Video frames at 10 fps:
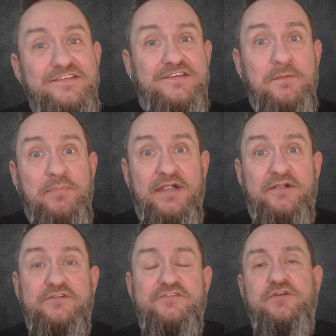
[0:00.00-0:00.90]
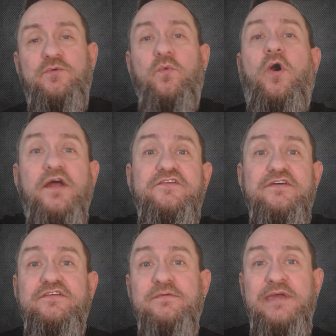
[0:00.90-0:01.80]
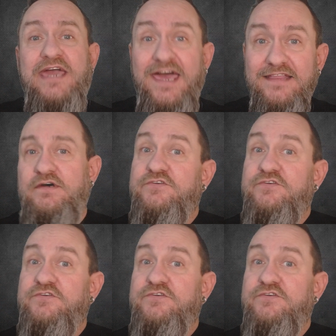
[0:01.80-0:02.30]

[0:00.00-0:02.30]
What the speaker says: competitors do you want to be analyzed?